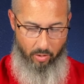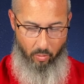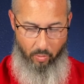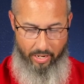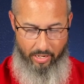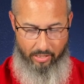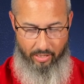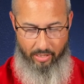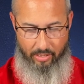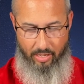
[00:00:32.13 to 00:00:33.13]

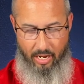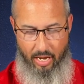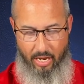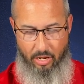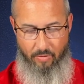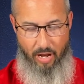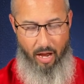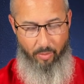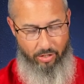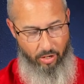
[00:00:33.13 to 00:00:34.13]
witnesses, You've
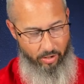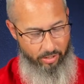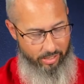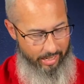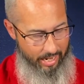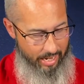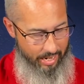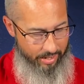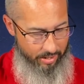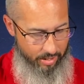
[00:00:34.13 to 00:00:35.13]
not returned to
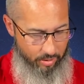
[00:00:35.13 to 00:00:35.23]
God.